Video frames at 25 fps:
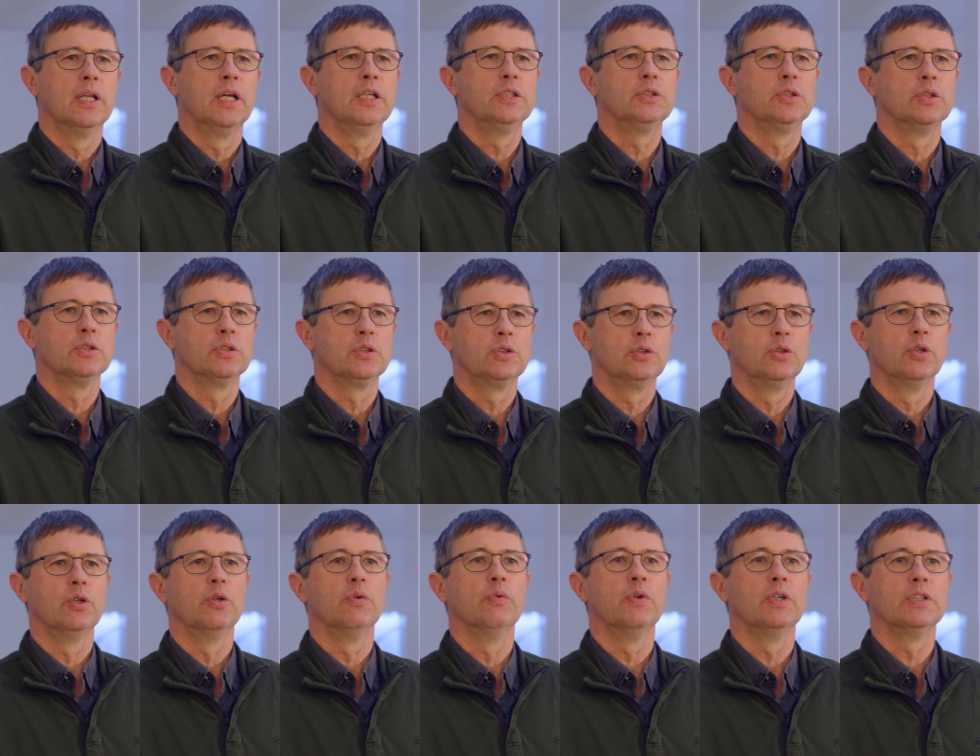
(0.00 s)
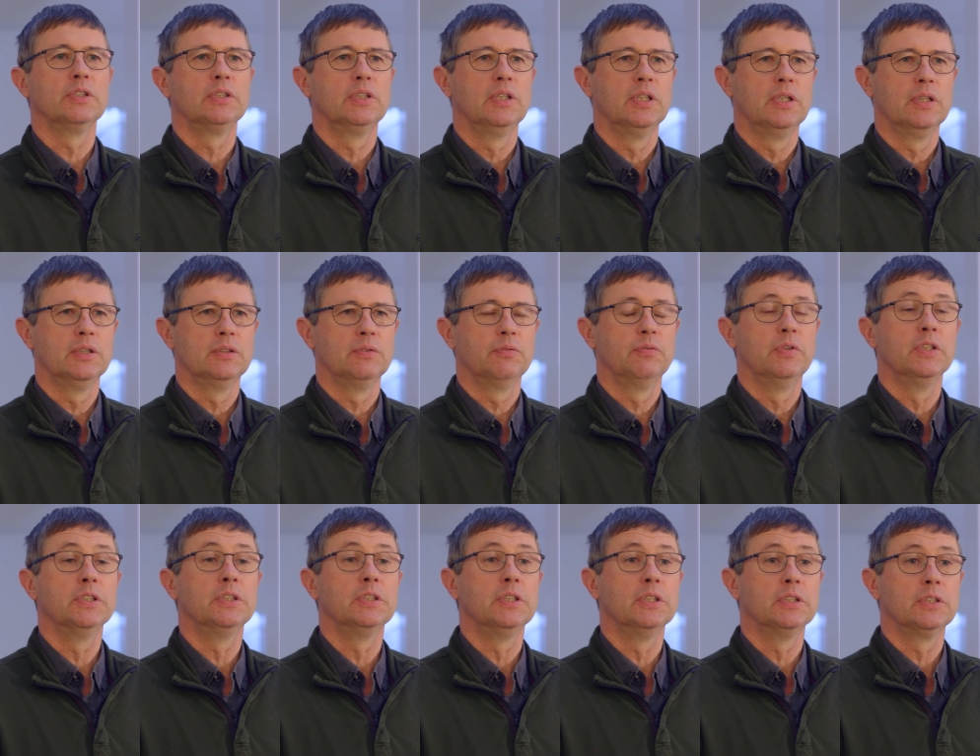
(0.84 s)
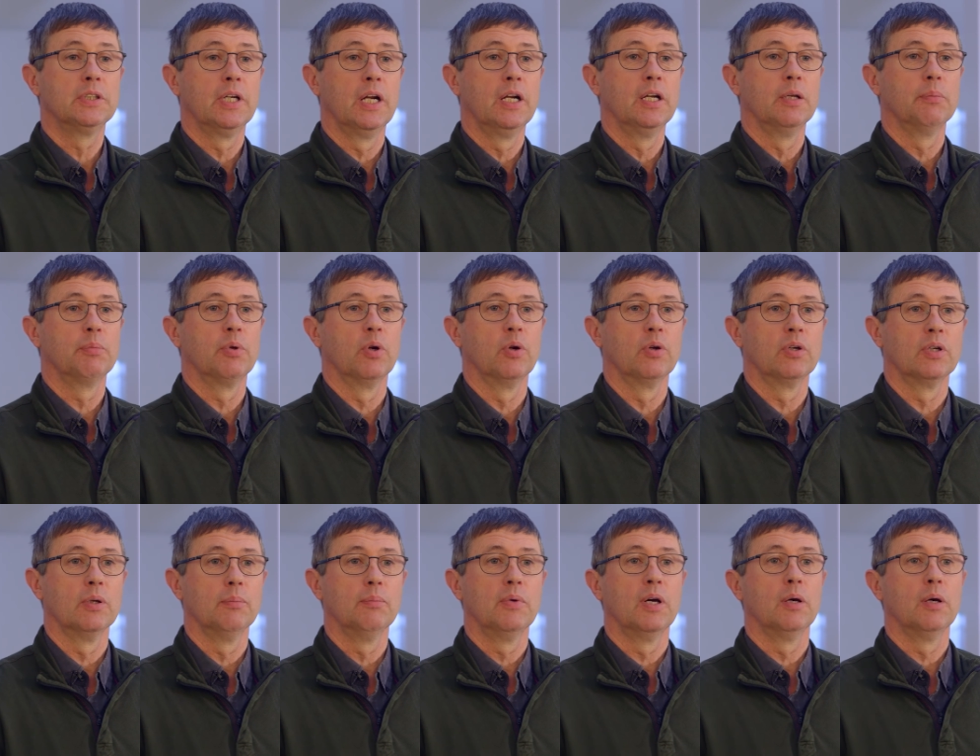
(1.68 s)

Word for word: Nations University Fisheries Training Program